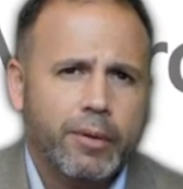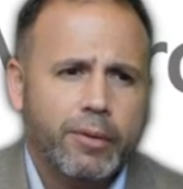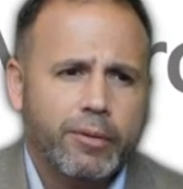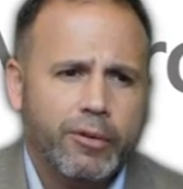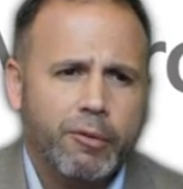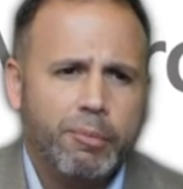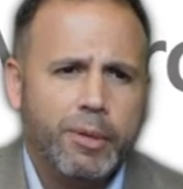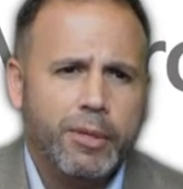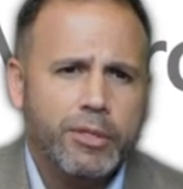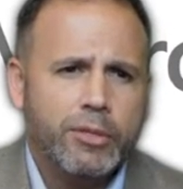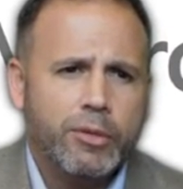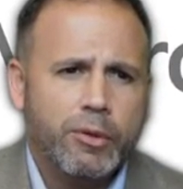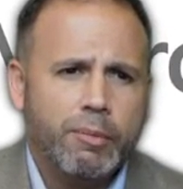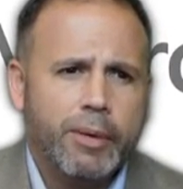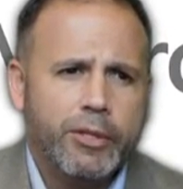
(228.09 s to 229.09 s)
So you're pitching
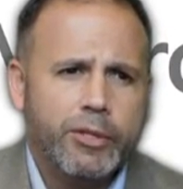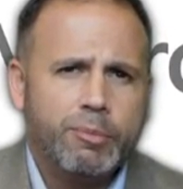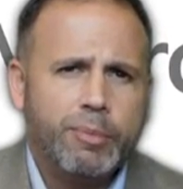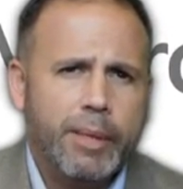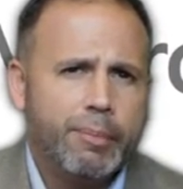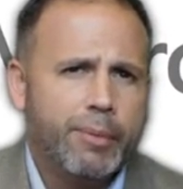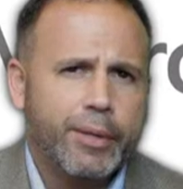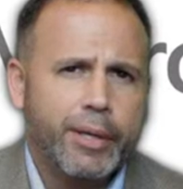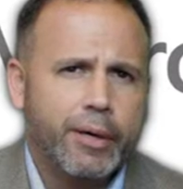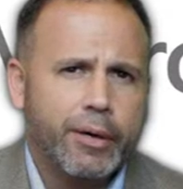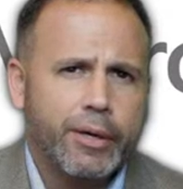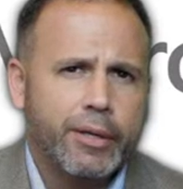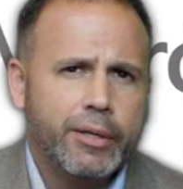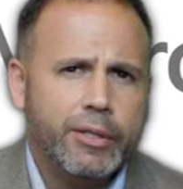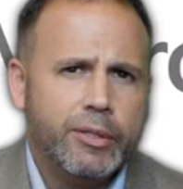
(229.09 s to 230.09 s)
to a bunch of people that aren't
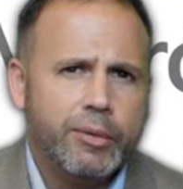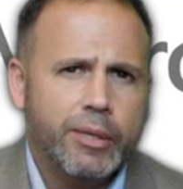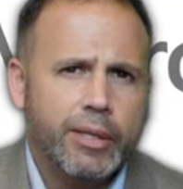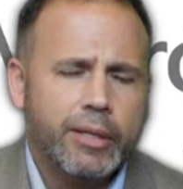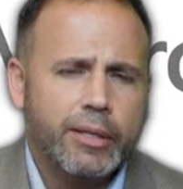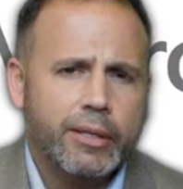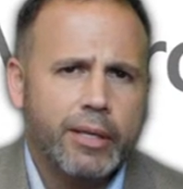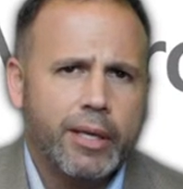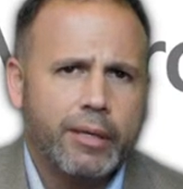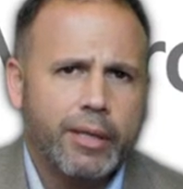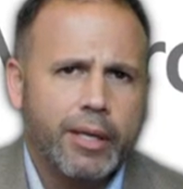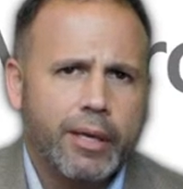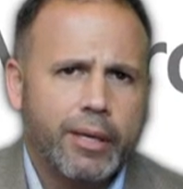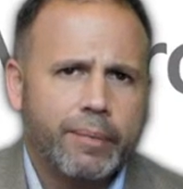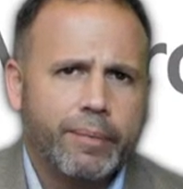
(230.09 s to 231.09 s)
going to do anything that
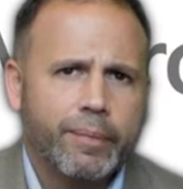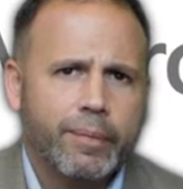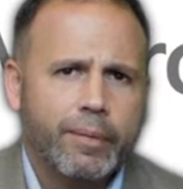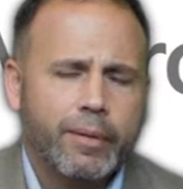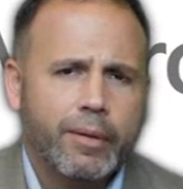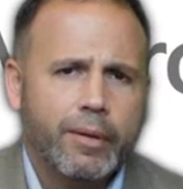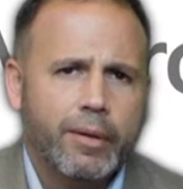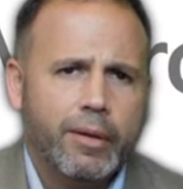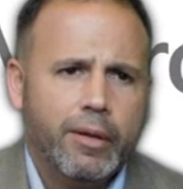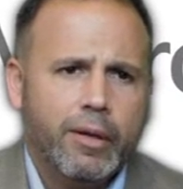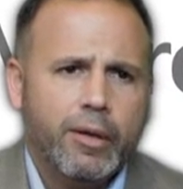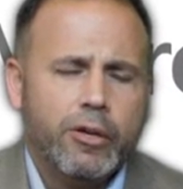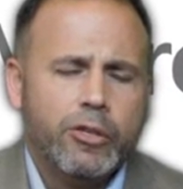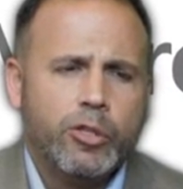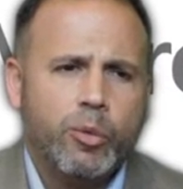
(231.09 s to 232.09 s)
day.
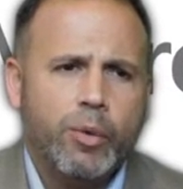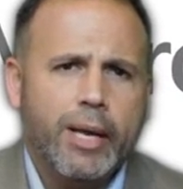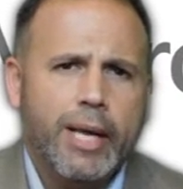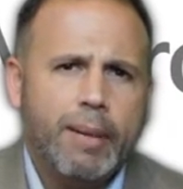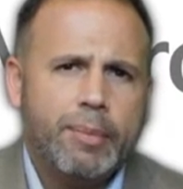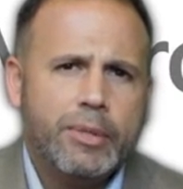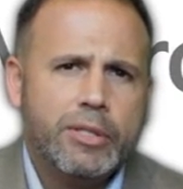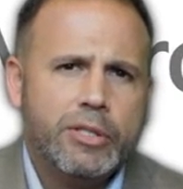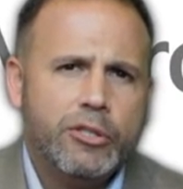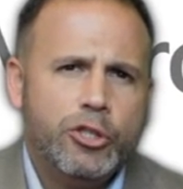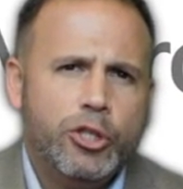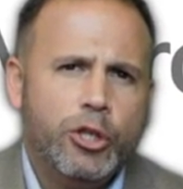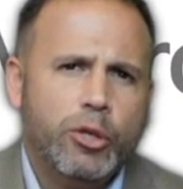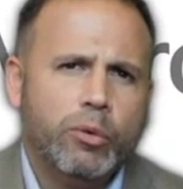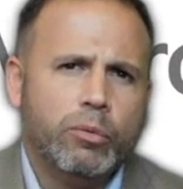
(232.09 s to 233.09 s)
So what happens in
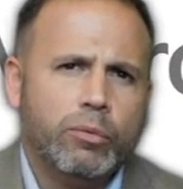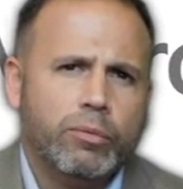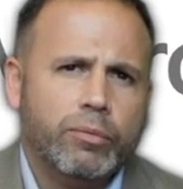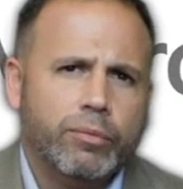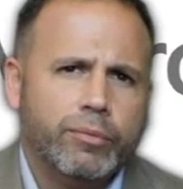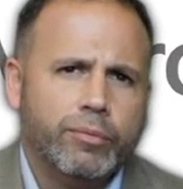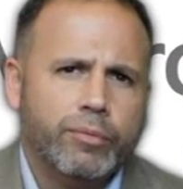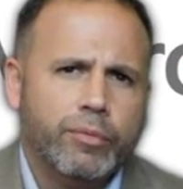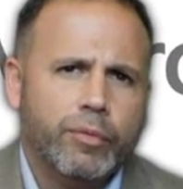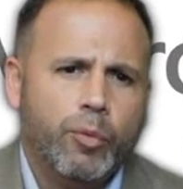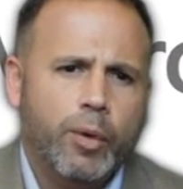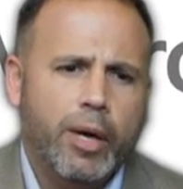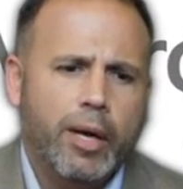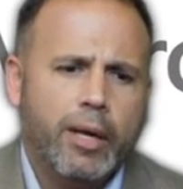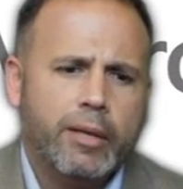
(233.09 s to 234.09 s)
June
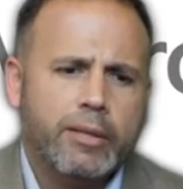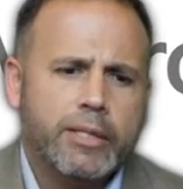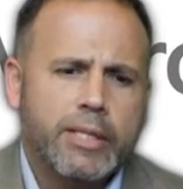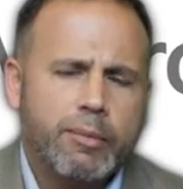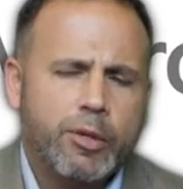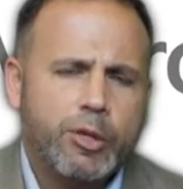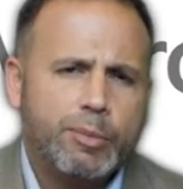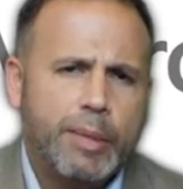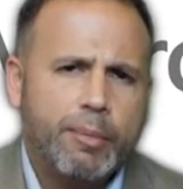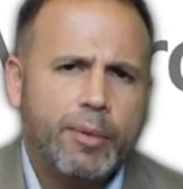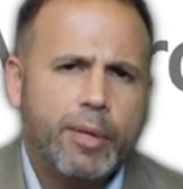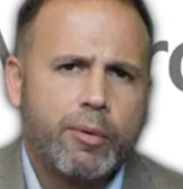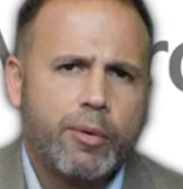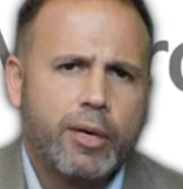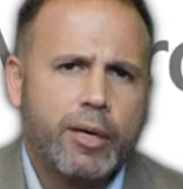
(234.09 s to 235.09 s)
when some of those people
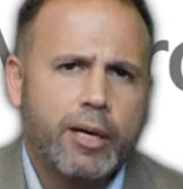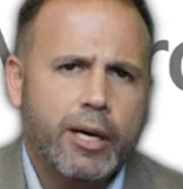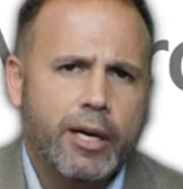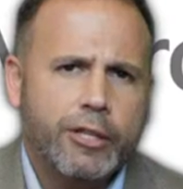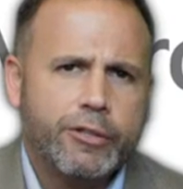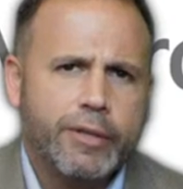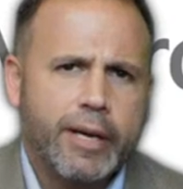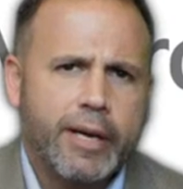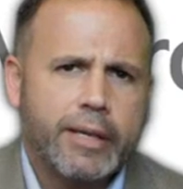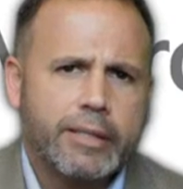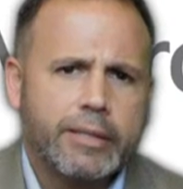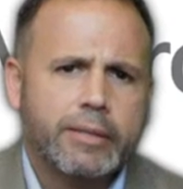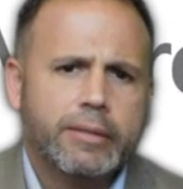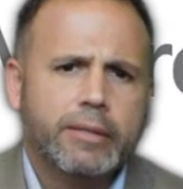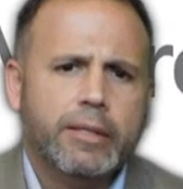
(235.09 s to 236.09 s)
that were in contract
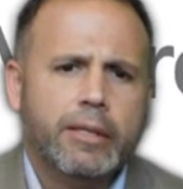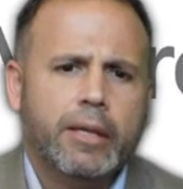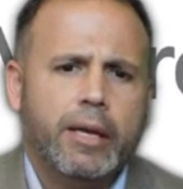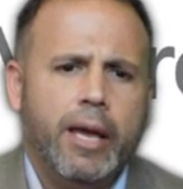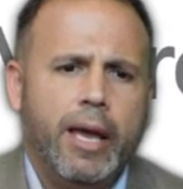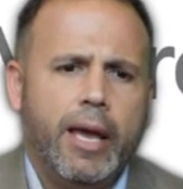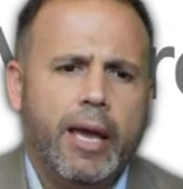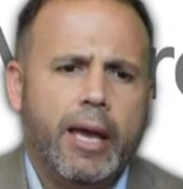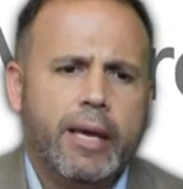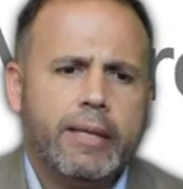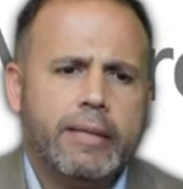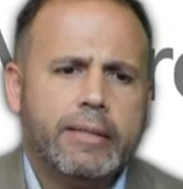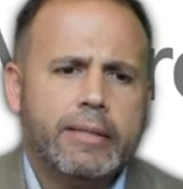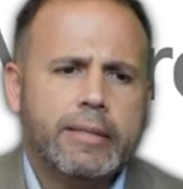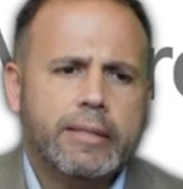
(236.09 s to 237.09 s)

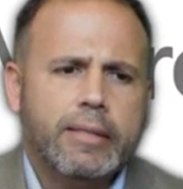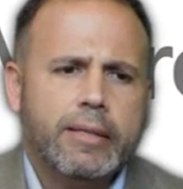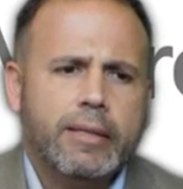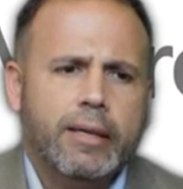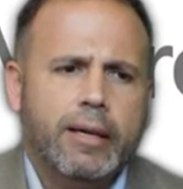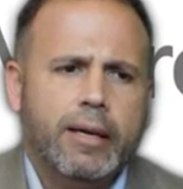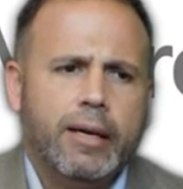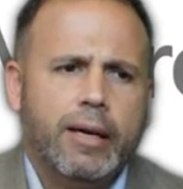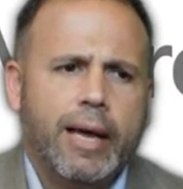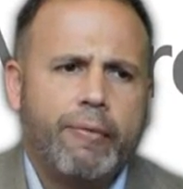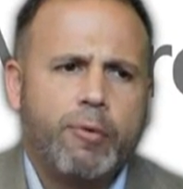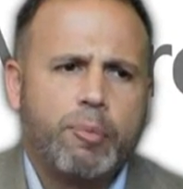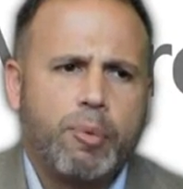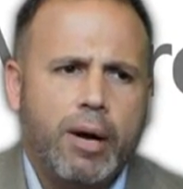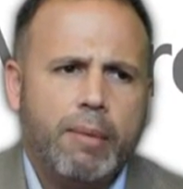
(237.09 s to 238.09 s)
and have
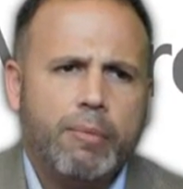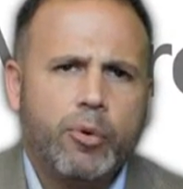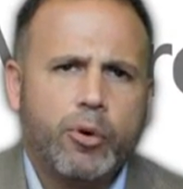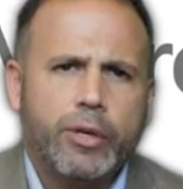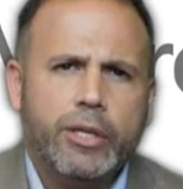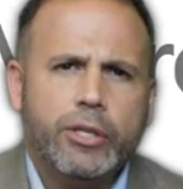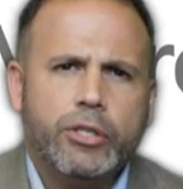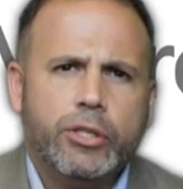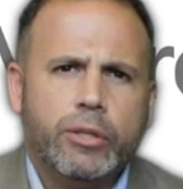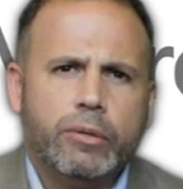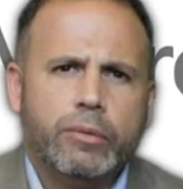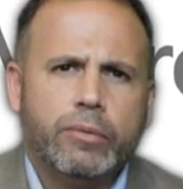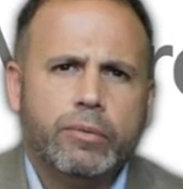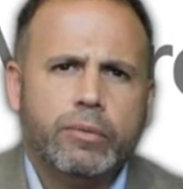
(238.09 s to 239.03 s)
a problem or an issue?